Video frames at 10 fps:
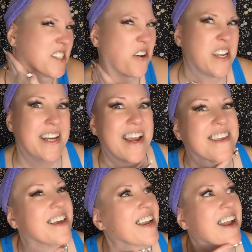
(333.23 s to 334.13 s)
turkey neck
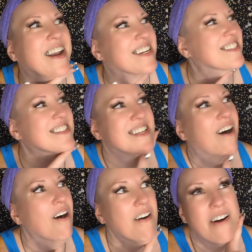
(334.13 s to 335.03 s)
thing, and it's,
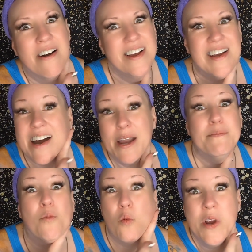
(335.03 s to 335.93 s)

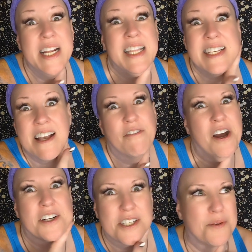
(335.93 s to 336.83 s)
I'm really
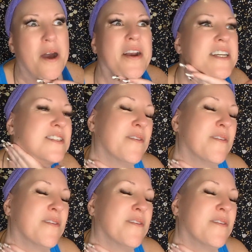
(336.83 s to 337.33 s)
self-conscious about it.